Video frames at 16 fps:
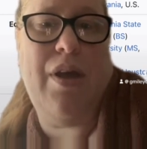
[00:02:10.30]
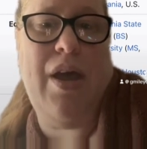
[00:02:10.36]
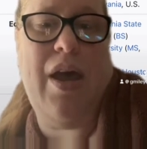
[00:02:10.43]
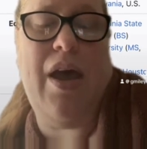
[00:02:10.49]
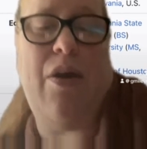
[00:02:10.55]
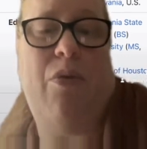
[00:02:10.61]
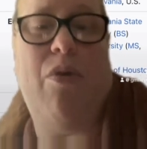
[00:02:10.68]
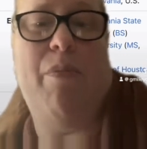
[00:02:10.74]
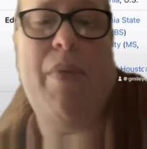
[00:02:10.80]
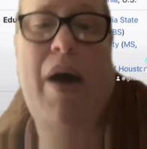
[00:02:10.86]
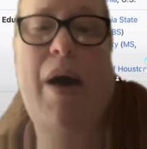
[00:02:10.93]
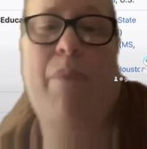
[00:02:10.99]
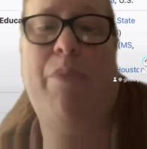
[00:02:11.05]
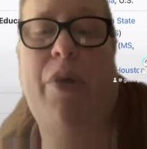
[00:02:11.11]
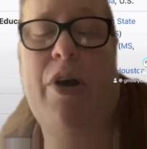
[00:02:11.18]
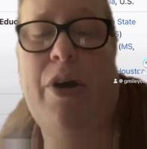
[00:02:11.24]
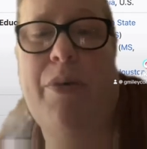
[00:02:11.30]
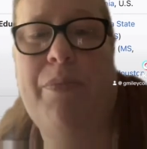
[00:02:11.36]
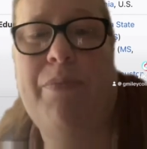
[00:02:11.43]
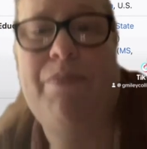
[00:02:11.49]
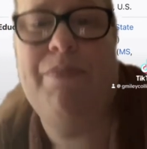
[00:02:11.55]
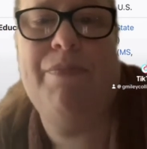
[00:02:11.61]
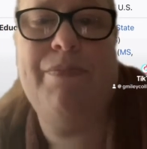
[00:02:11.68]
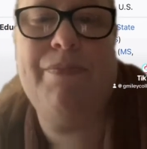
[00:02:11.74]
And remember
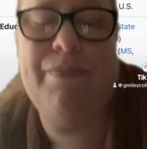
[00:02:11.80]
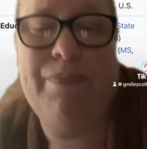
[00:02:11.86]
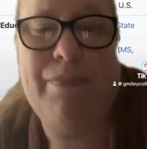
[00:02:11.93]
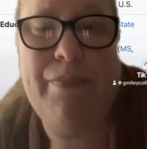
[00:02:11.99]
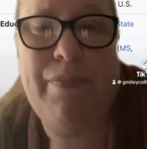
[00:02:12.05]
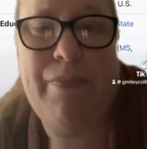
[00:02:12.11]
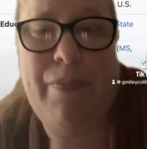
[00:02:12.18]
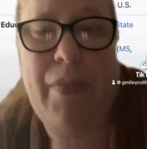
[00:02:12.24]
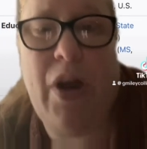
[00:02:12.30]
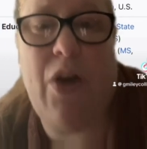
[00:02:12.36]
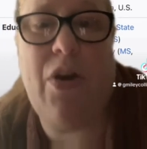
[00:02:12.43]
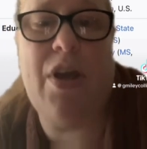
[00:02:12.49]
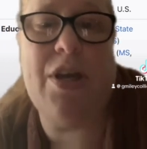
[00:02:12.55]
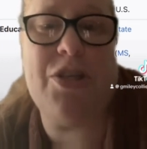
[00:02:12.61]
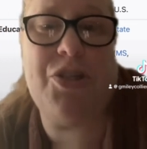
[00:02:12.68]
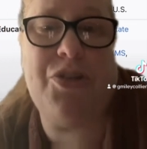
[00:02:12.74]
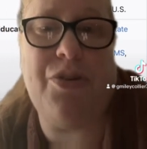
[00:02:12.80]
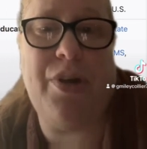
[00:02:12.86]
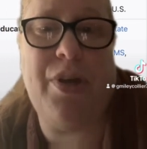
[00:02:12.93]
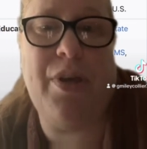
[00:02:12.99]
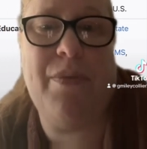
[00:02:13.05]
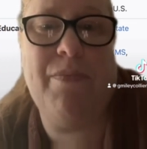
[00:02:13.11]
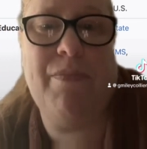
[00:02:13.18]
their history.